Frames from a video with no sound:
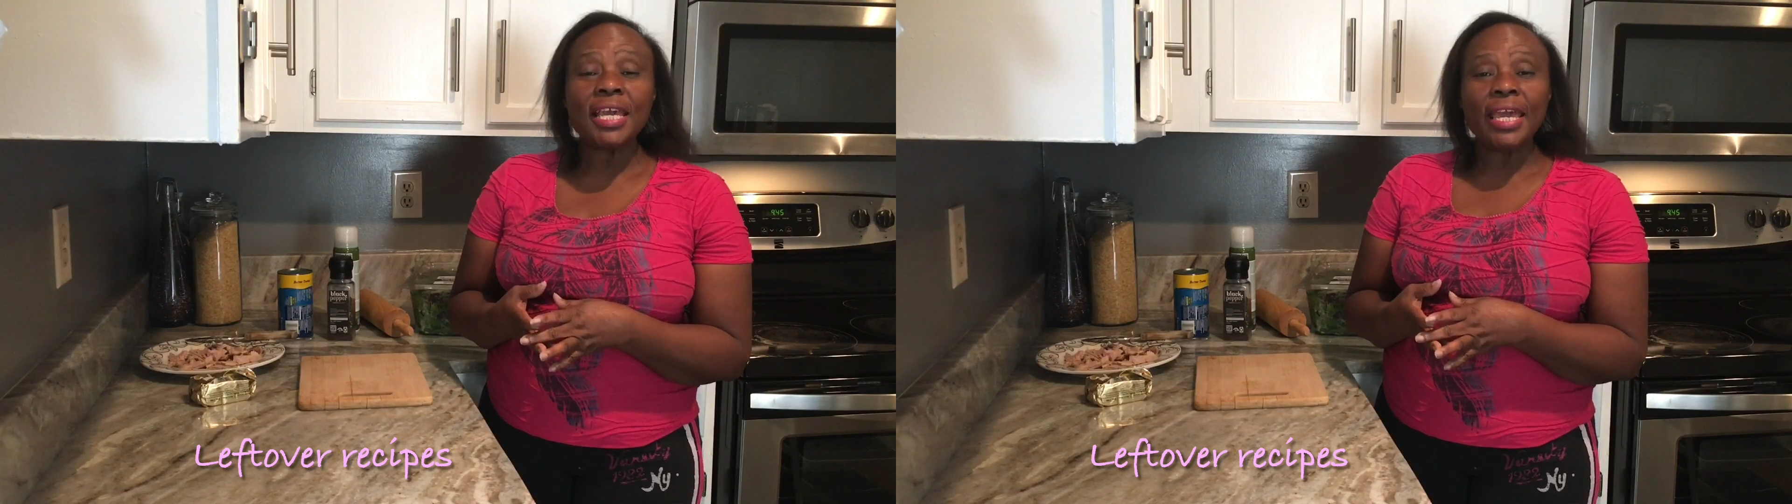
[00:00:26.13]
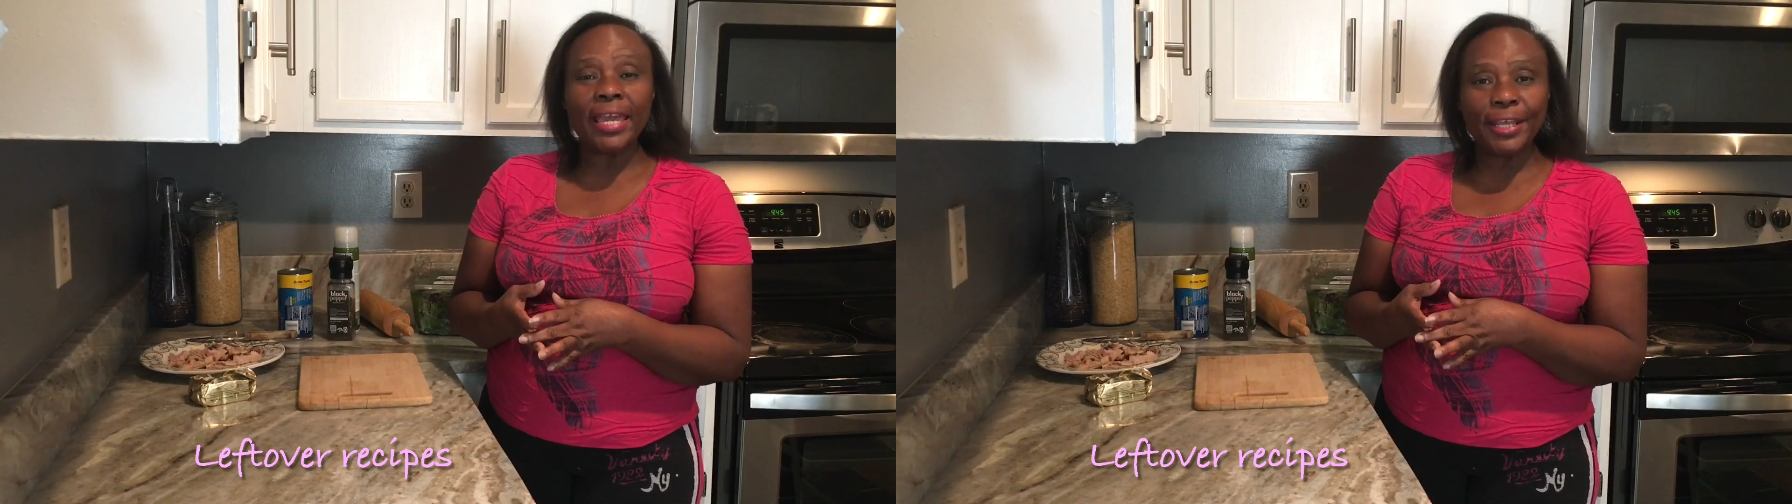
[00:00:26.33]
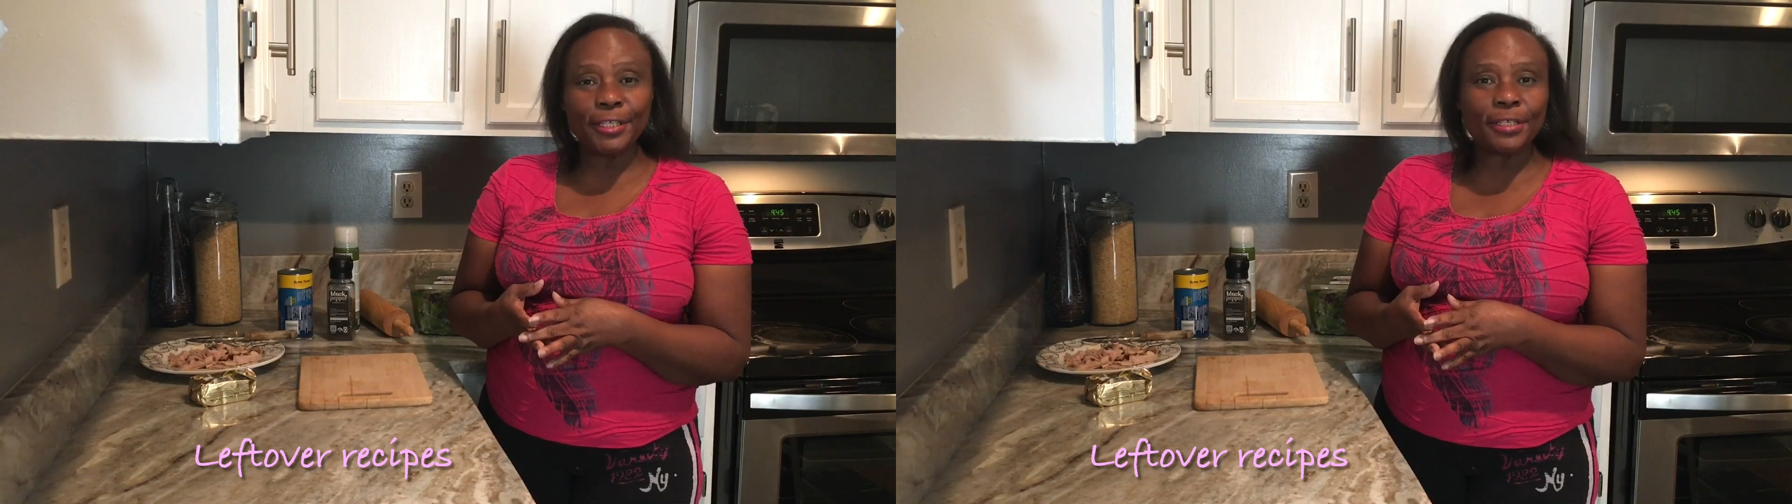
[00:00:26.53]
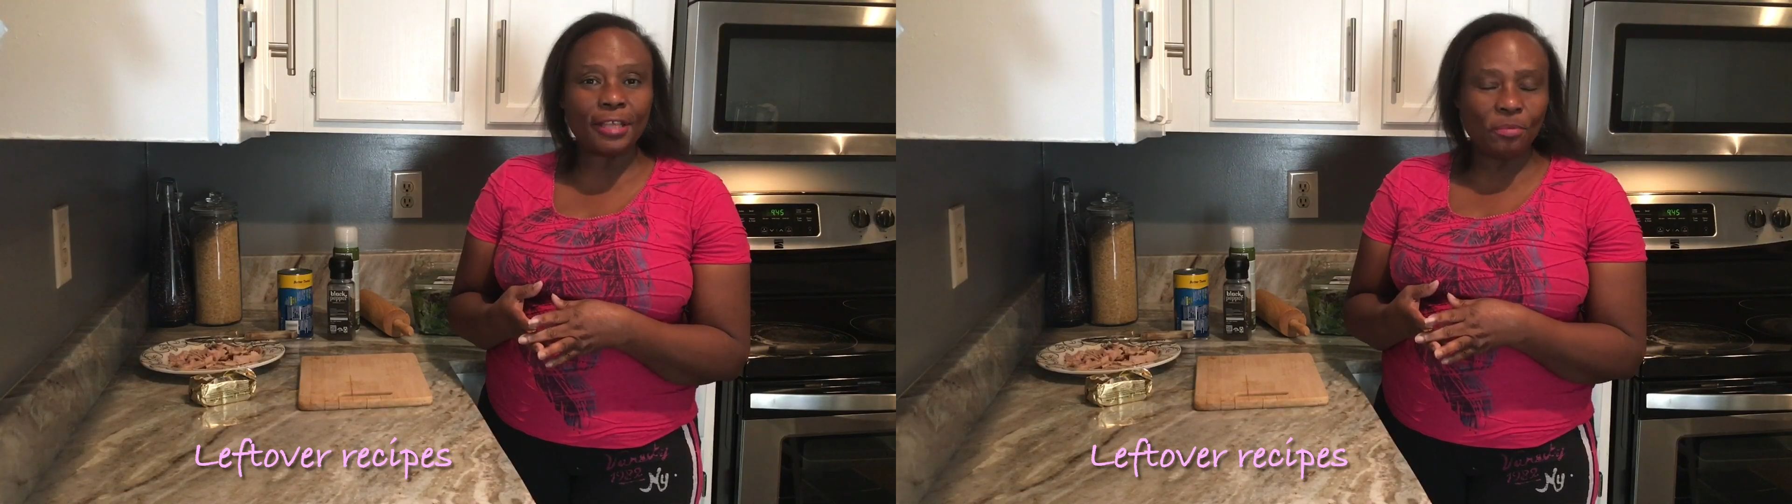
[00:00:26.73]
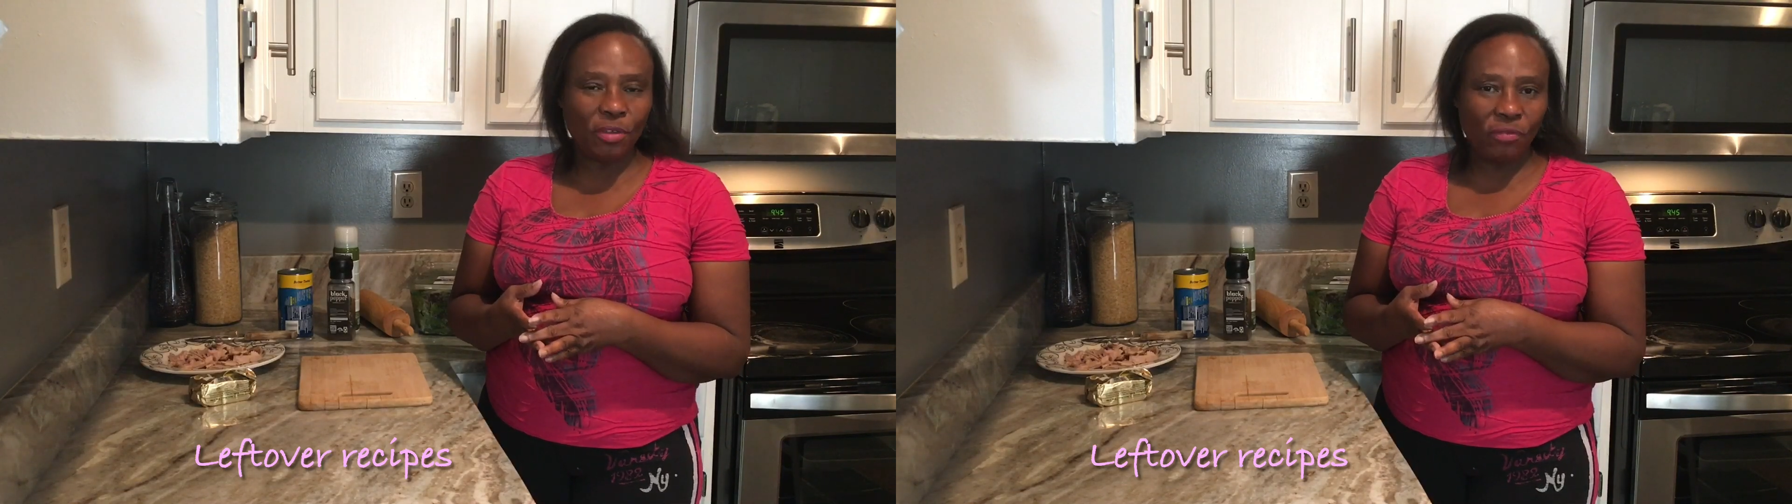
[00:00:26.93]
into
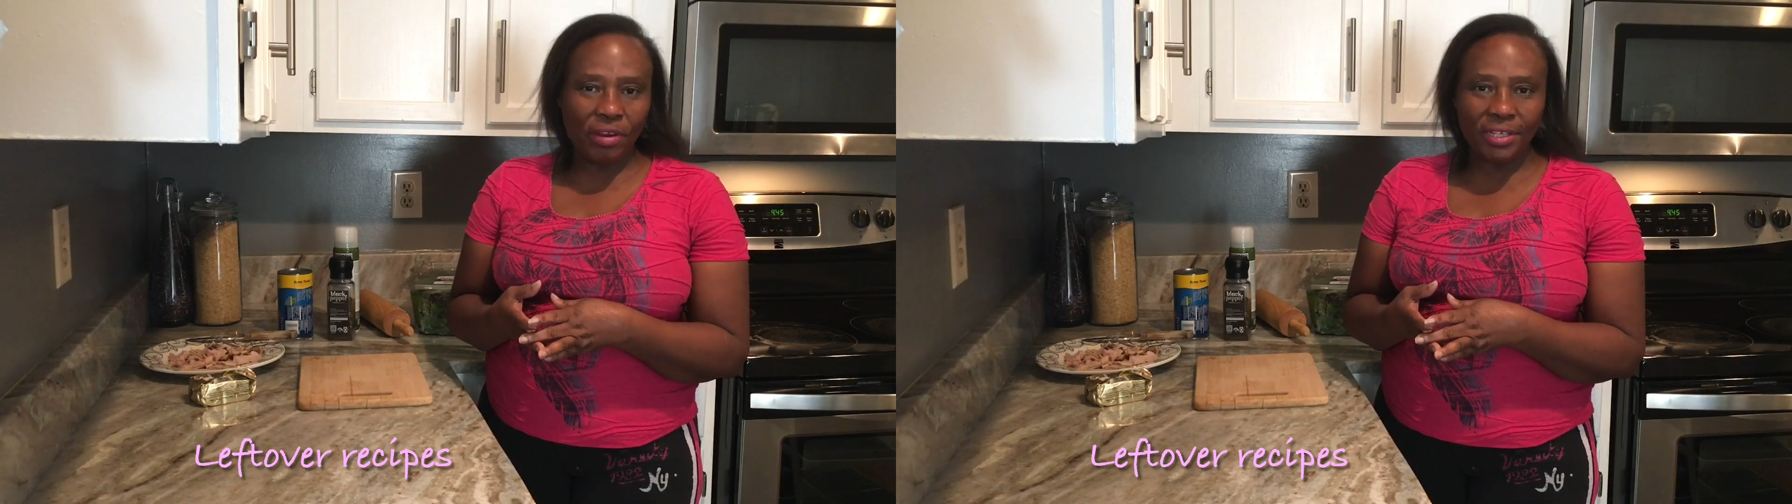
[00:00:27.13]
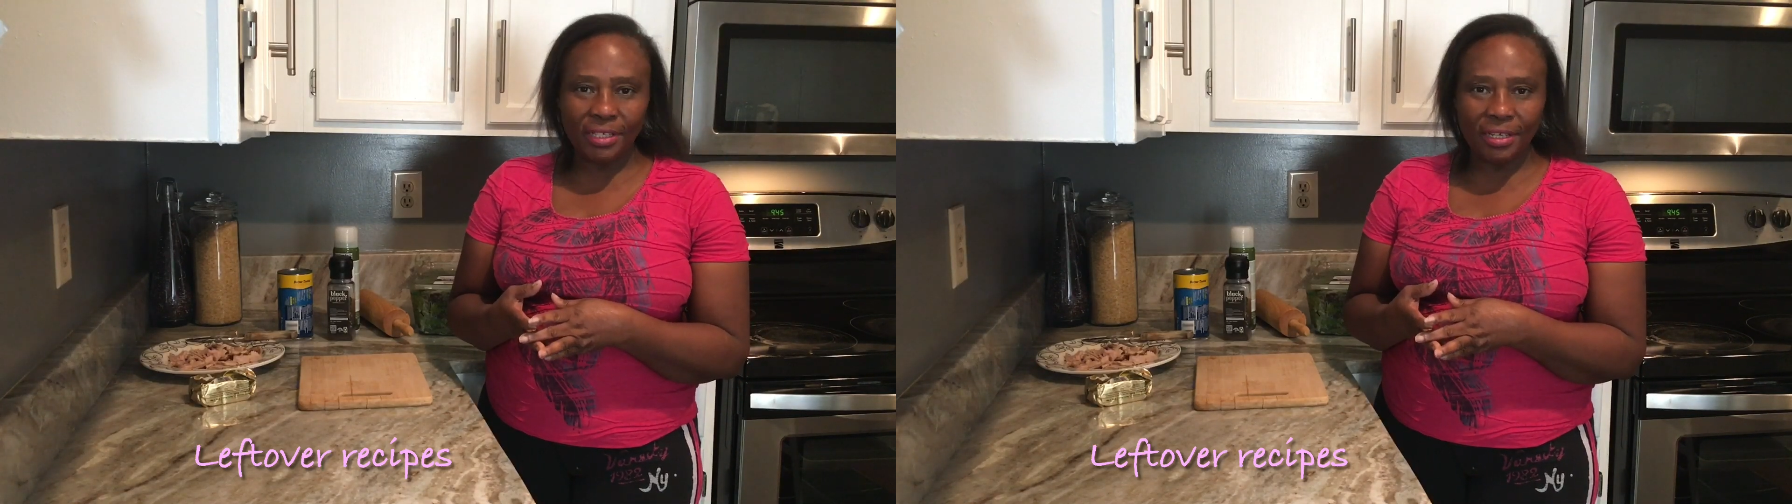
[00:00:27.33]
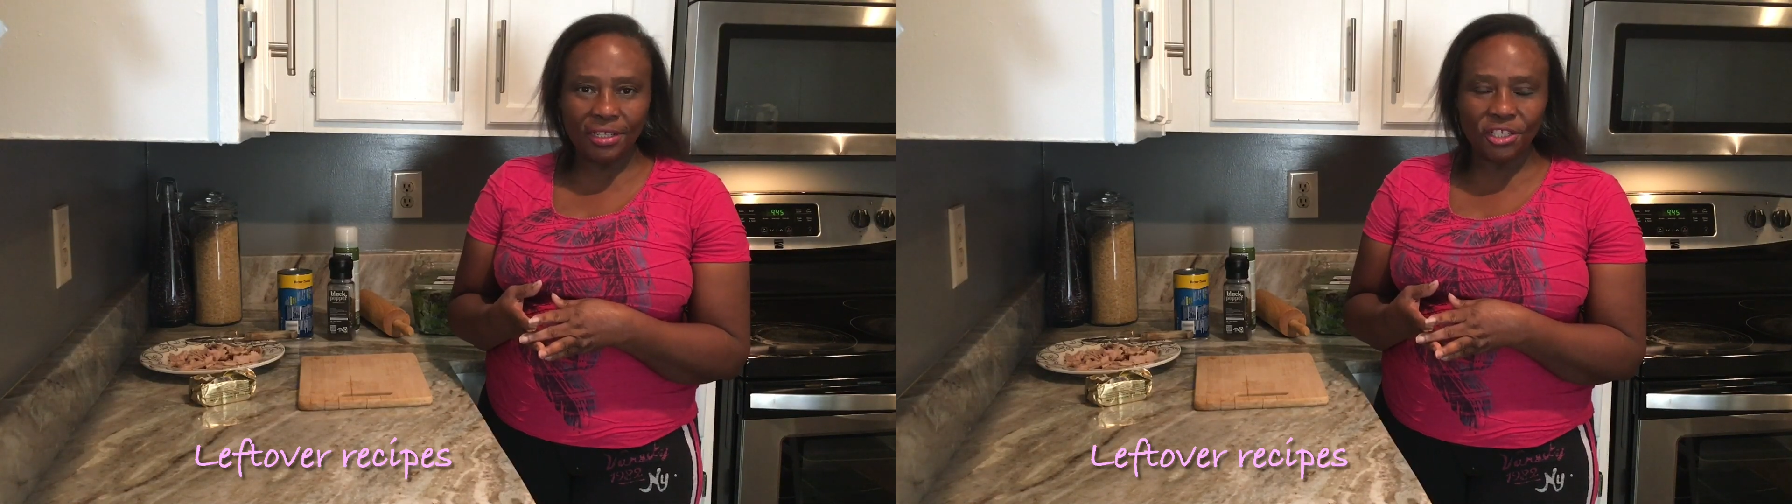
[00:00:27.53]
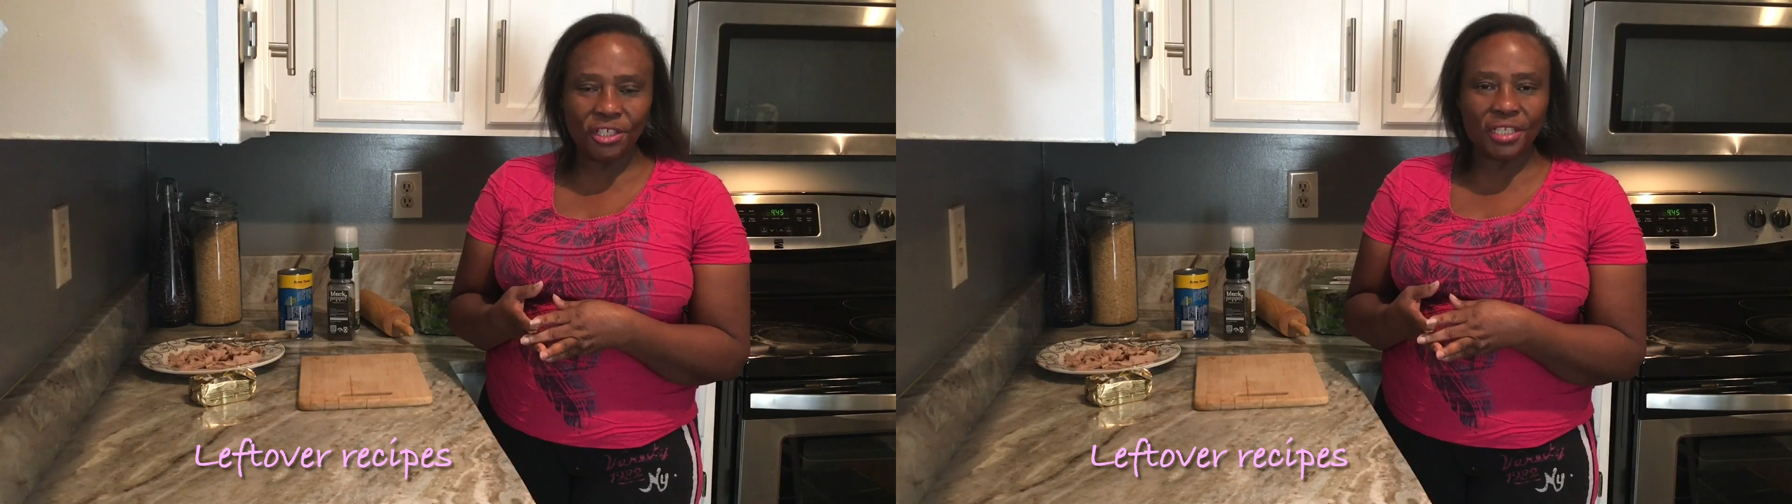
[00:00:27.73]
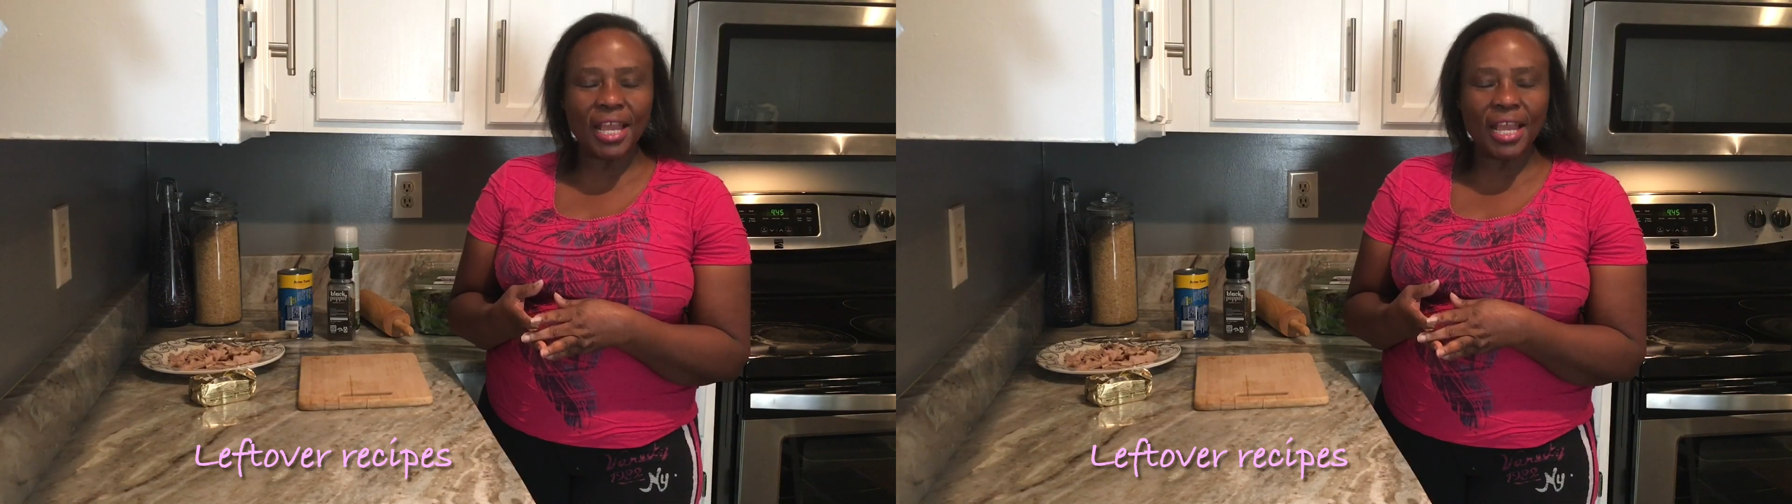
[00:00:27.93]
something very delicious.